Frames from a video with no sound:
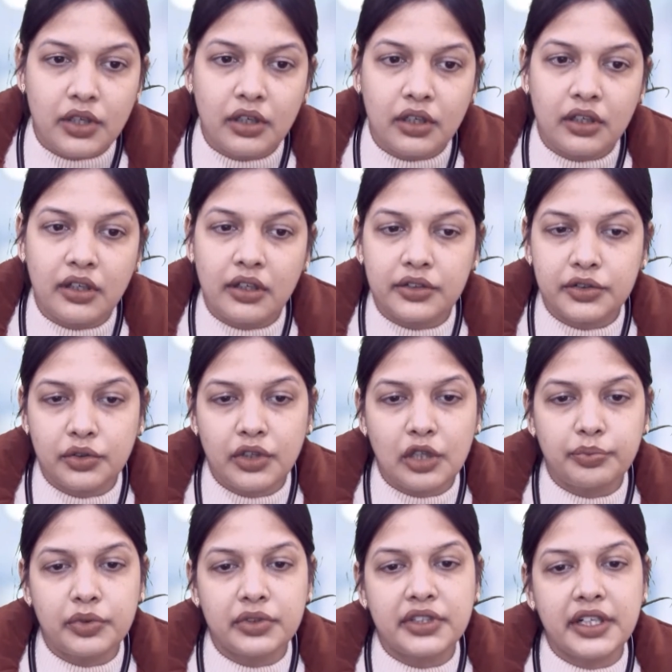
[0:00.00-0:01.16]
Urine
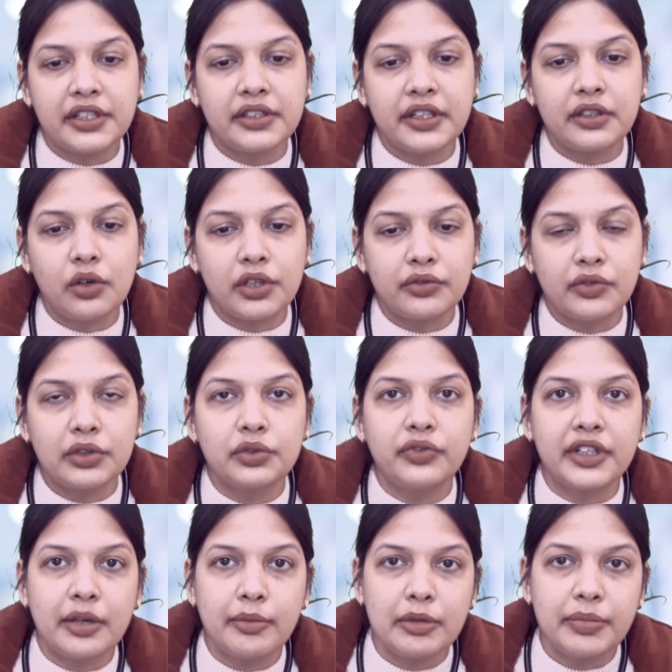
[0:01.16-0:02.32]
output greater than or equal to
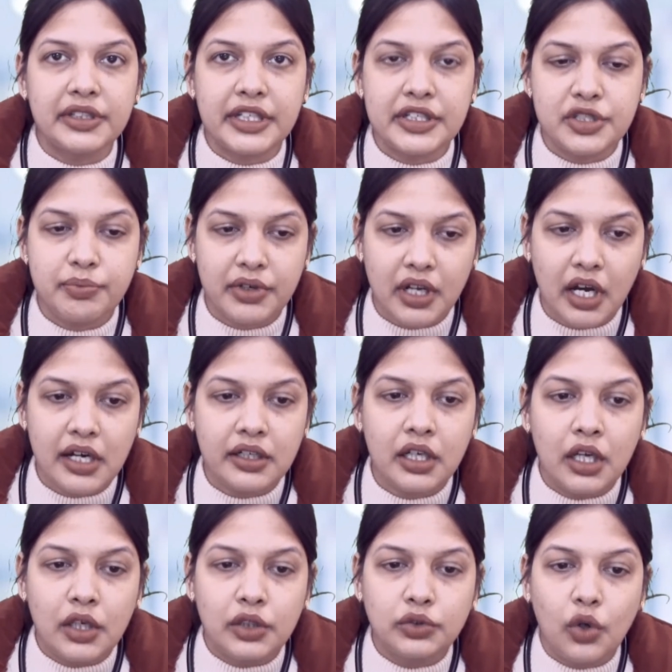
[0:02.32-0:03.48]
1 ml per kg per hour,
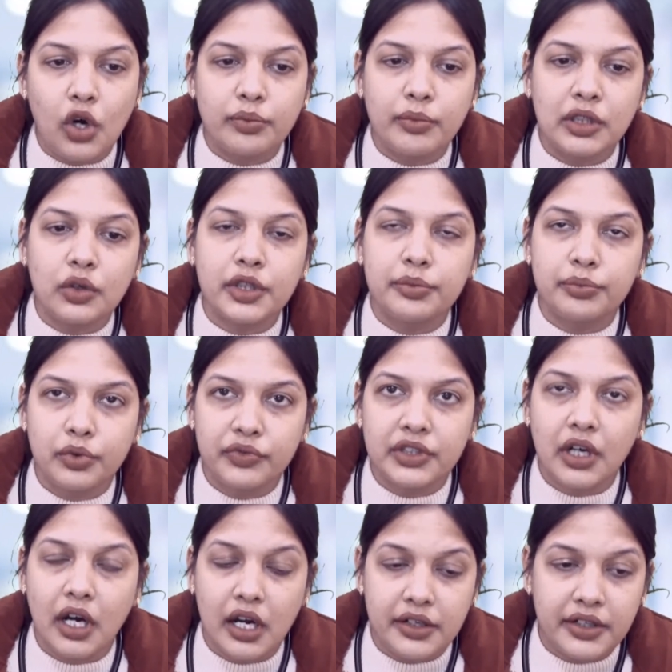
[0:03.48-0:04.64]
normal or
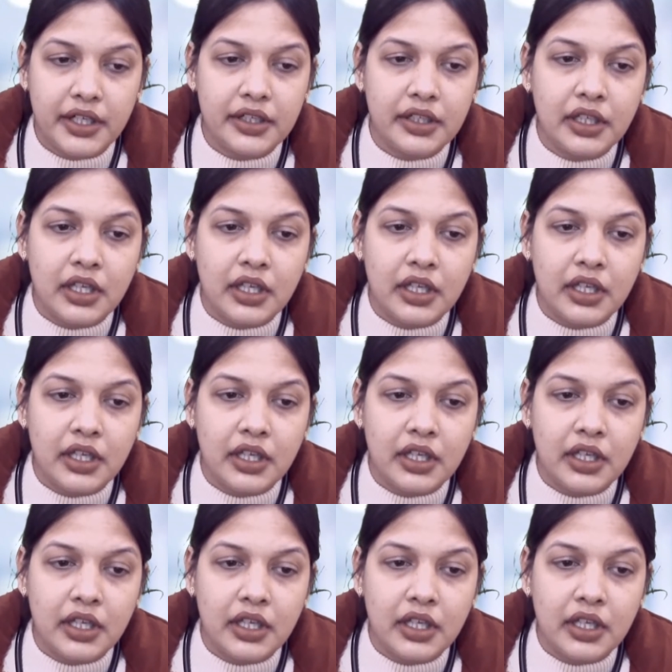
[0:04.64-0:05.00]
improving heart rate.